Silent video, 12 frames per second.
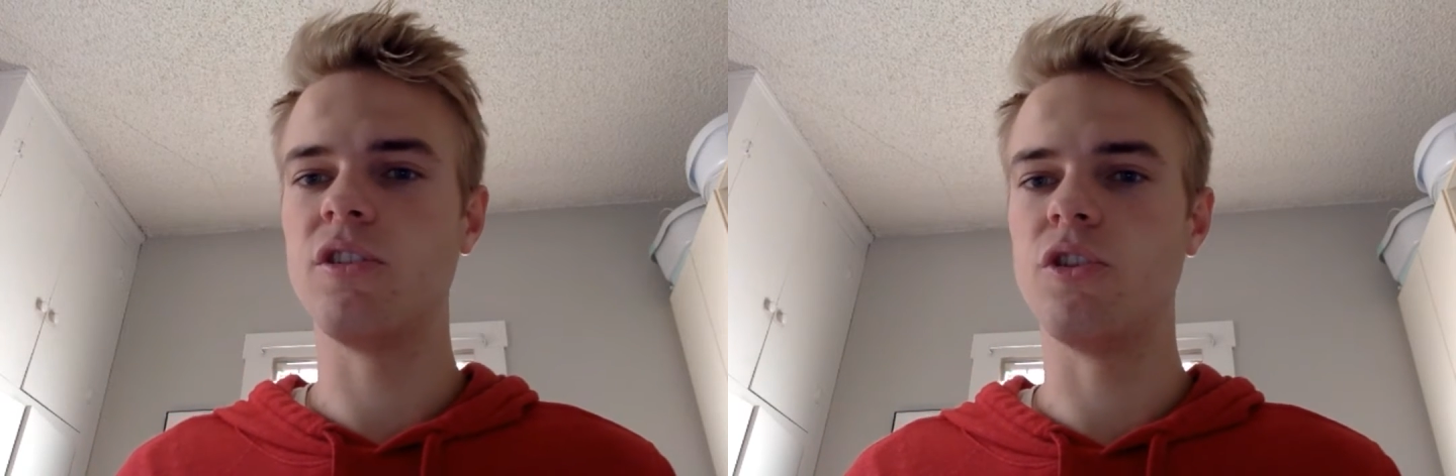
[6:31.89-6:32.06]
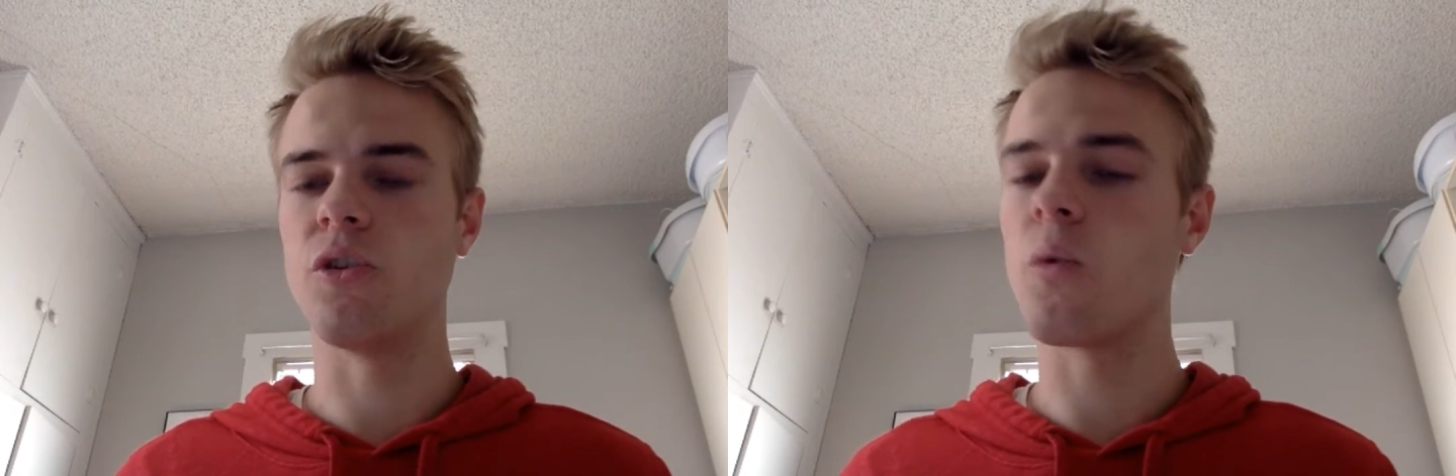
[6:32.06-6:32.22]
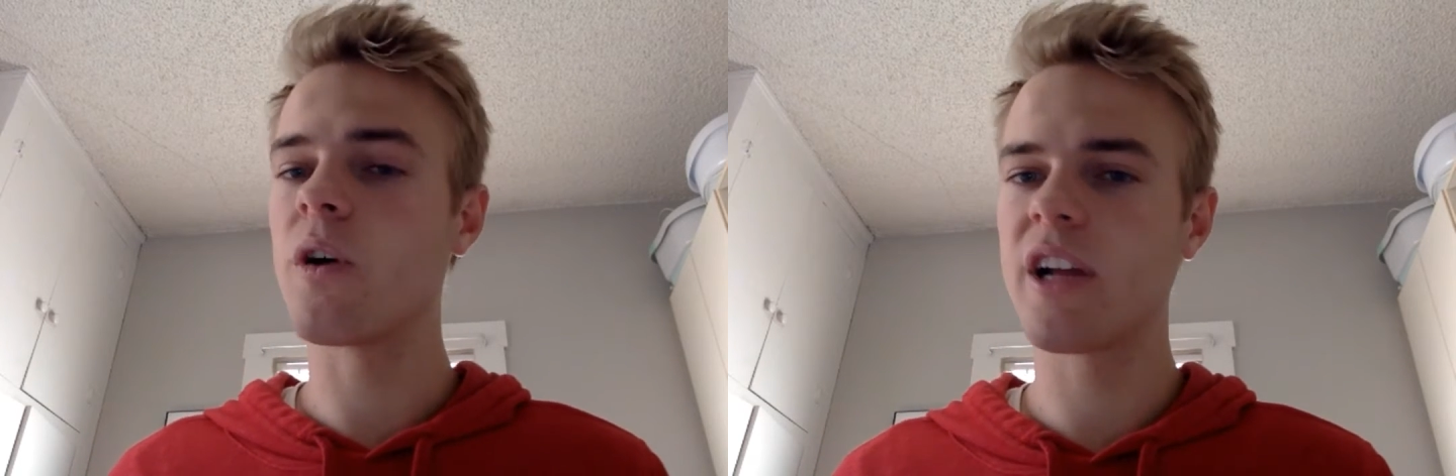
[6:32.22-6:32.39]

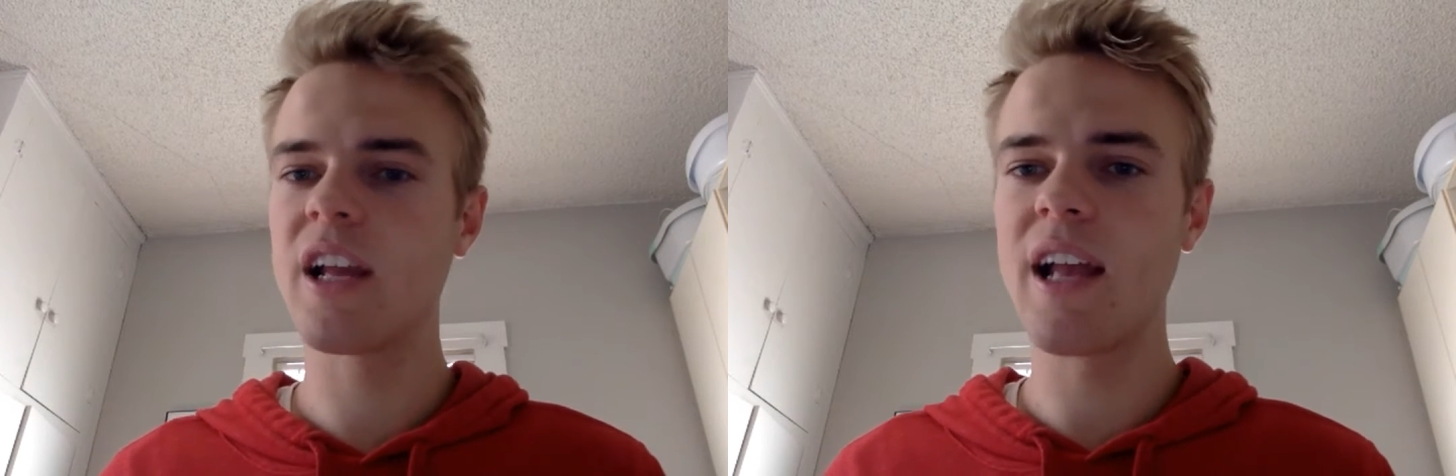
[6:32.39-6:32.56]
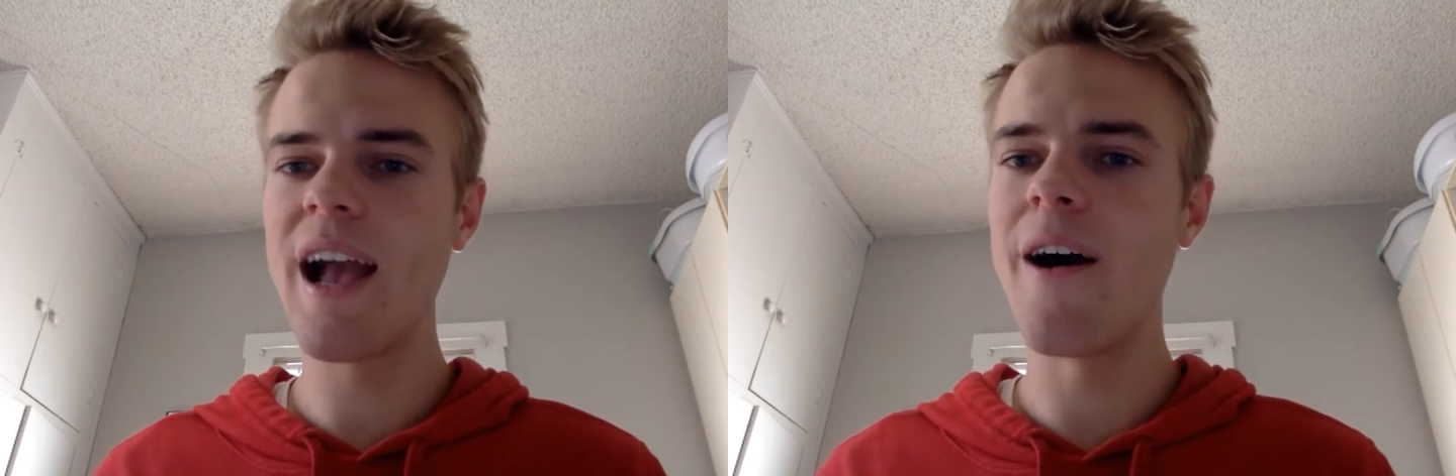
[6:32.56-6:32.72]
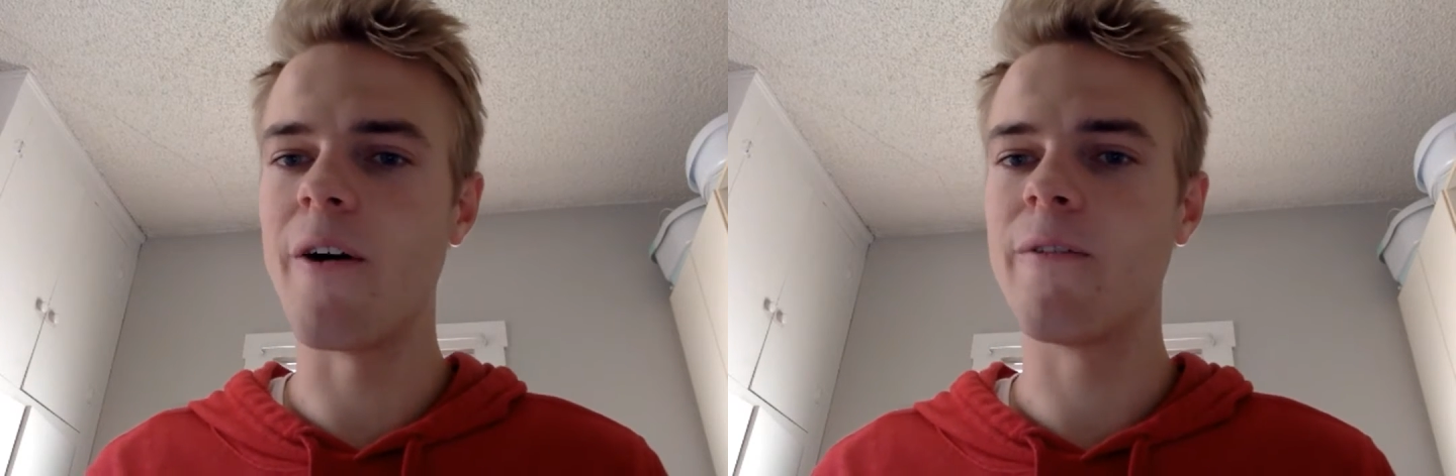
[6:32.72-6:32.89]
you're working
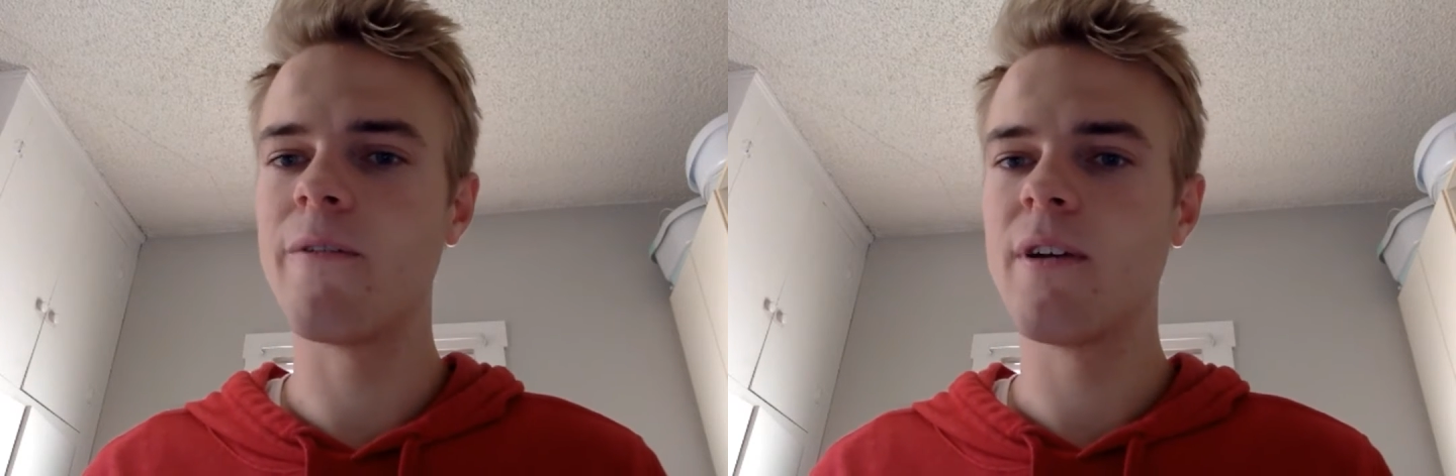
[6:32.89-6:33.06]
out.